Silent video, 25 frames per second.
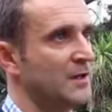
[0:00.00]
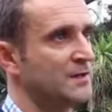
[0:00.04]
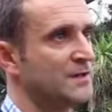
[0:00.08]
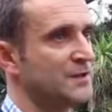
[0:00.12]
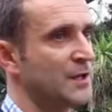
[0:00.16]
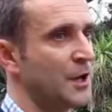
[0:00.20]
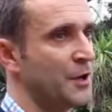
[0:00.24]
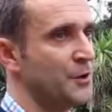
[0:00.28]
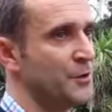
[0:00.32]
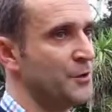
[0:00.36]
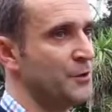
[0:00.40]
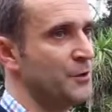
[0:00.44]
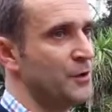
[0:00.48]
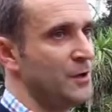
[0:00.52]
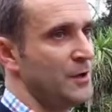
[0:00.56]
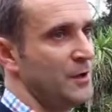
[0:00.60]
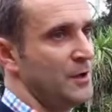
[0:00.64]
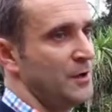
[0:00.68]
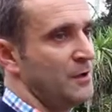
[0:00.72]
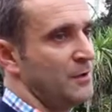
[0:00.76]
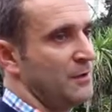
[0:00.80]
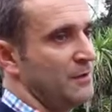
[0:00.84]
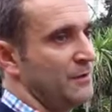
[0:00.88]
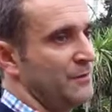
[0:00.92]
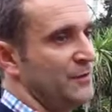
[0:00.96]
So
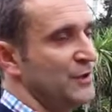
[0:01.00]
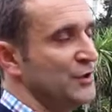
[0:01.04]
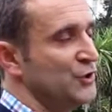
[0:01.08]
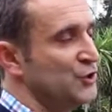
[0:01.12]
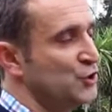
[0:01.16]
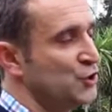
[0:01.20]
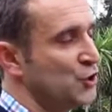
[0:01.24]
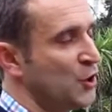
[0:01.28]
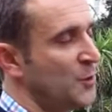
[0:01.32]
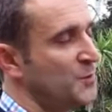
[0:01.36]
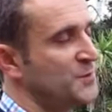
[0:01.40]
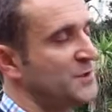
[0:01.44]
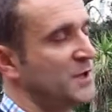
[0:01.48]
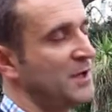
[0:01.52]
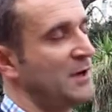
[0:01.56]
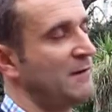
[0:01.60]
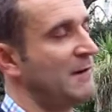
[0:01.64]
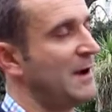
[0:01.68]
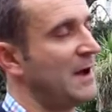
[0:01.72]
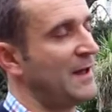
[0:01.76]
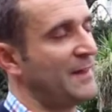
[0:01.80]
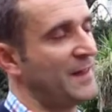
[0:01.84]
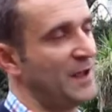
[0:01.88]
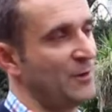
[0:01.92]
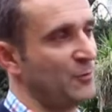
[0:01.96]
the jobs that
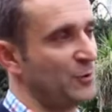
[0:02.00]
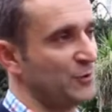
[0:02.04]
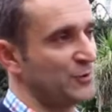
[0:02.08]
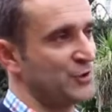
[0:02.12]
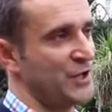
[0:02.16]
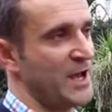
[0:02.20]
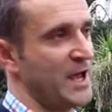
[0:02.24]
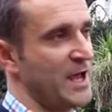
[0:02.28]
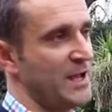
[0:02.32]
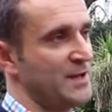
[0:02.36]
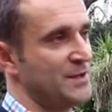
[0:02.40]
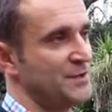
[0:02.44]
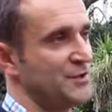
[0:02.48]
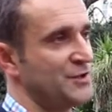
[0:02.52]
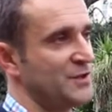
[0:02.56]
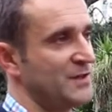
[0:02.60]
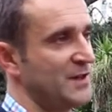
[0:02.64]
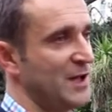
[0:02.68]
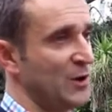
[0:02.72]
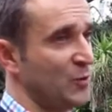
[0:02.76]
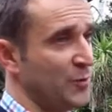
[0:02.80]
are out there will change.